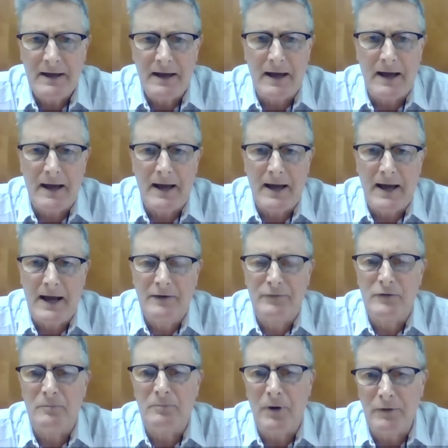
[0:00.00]
and if
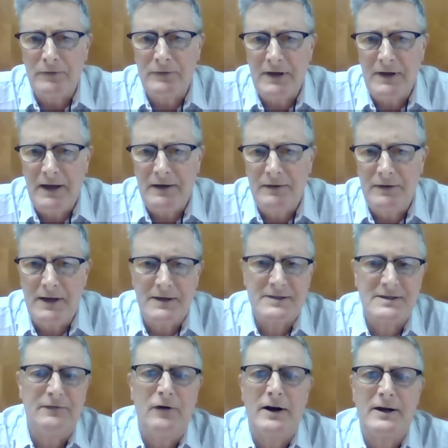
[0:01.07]
you're both dead, then it's
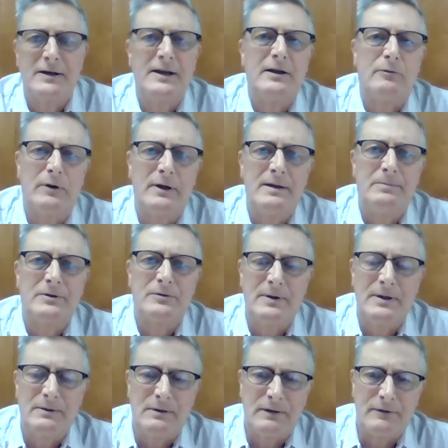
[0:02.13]
divided equally
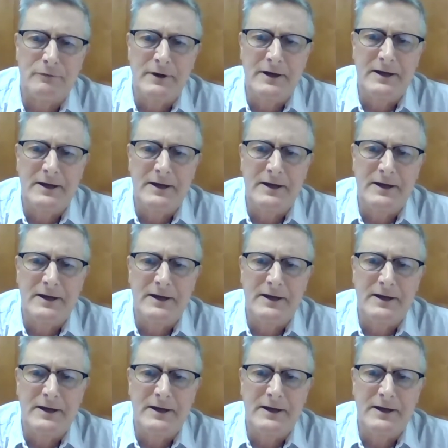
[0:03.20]
between the three